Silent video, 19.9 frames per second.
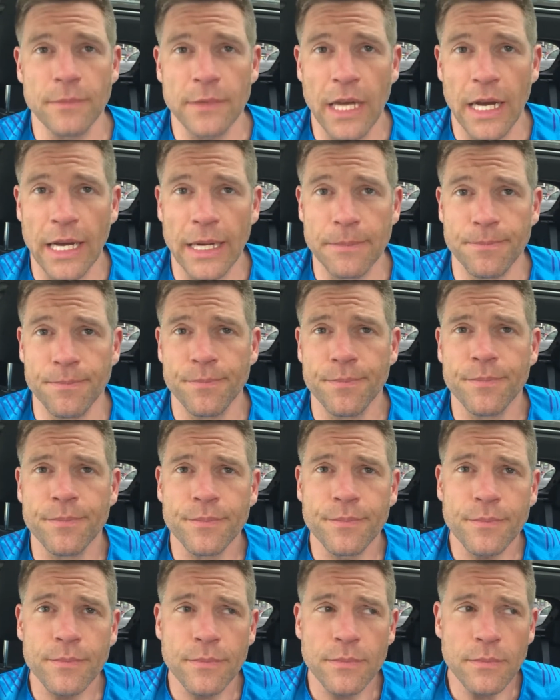
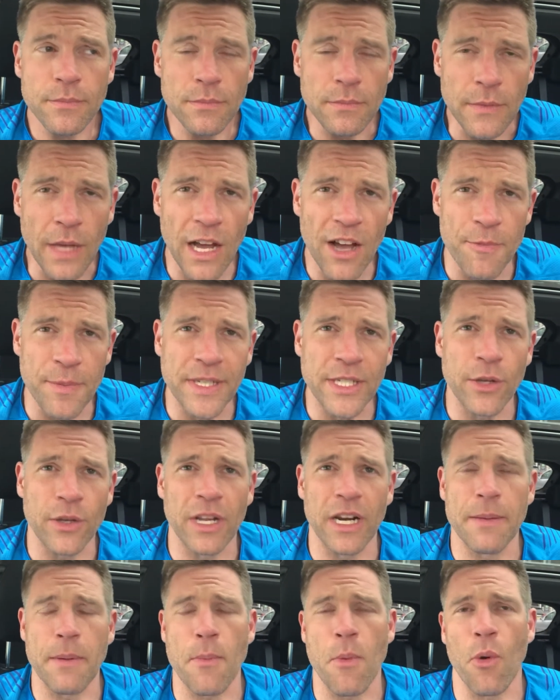I've been doing a
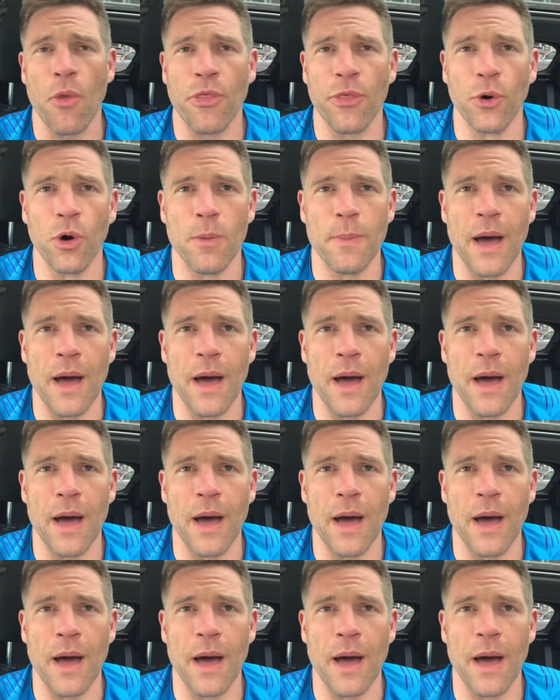little bit more thought